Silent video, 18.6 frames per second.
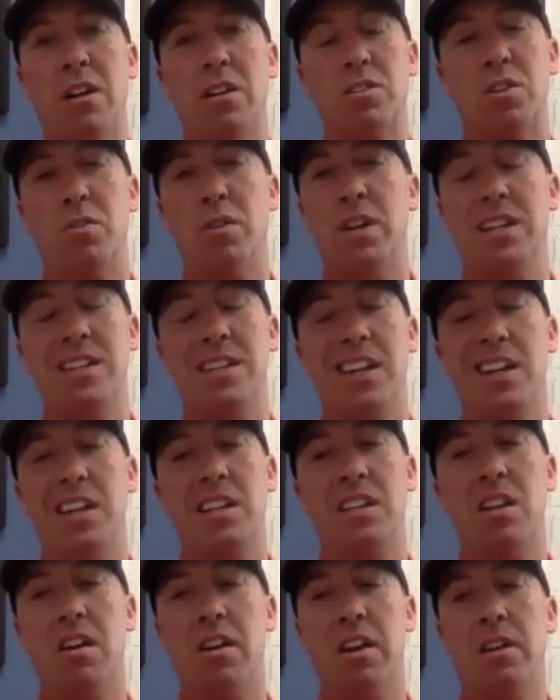And so he did a
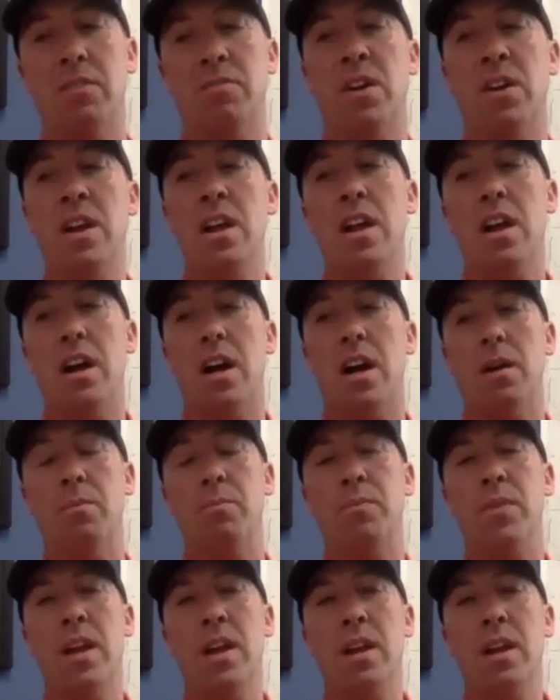ton of